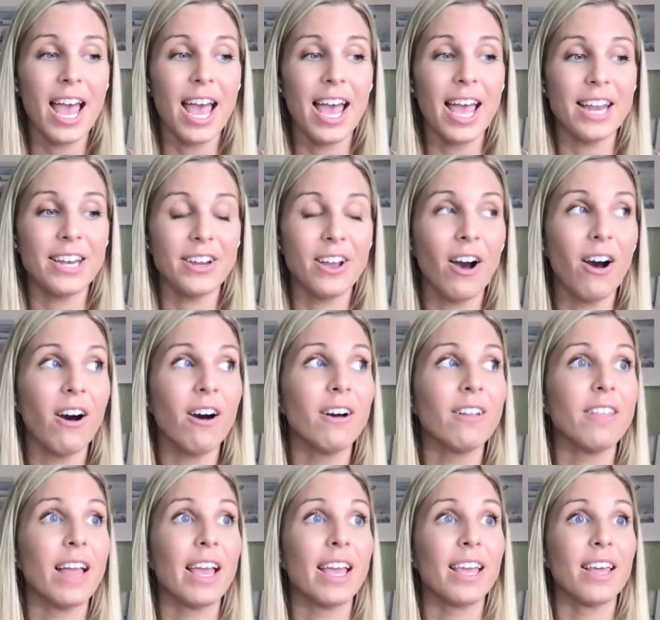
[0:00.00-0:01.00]
And y'all,
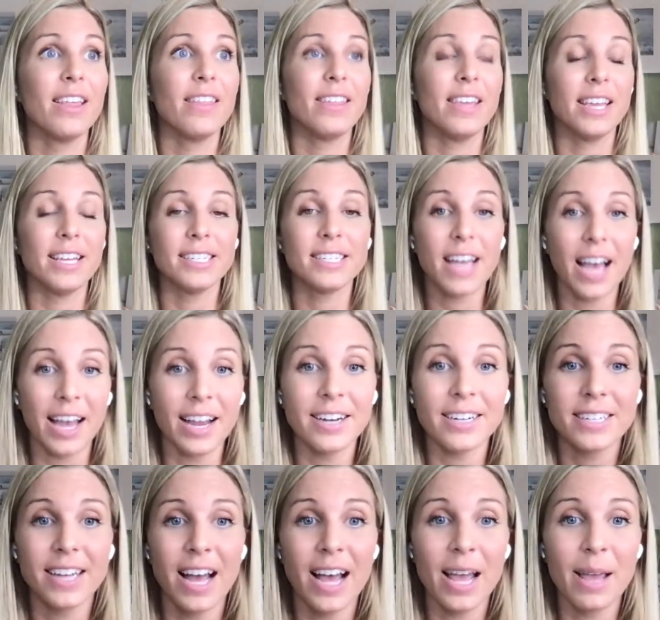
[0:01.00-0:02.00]
like, the entire
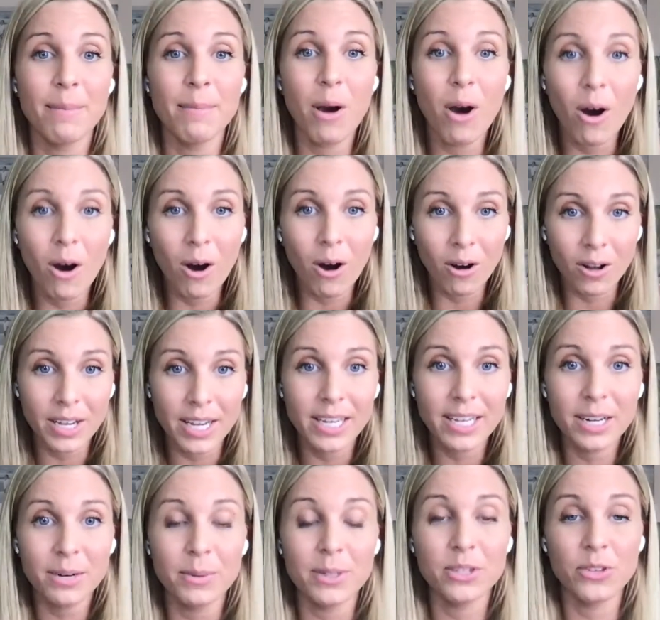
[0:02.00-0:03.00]
time, all he
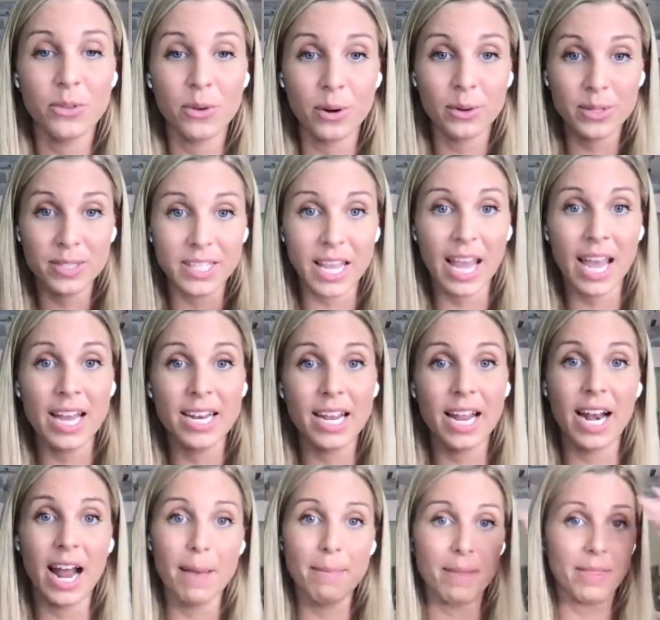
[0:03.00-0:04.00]
did was throw sand,
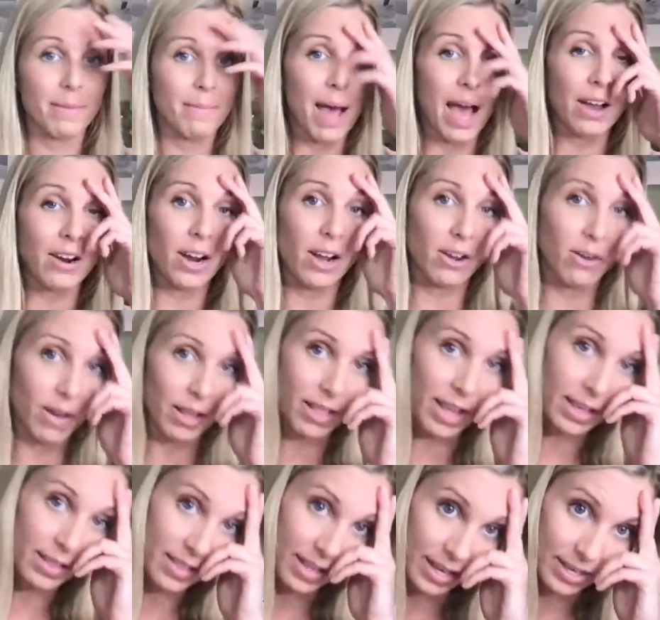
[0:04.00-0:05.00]
and I'm in the background going
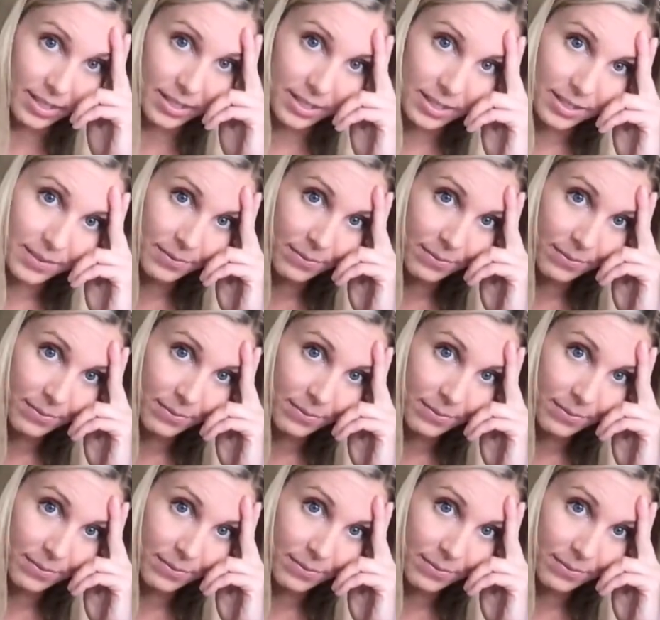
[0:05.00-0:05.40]
like this.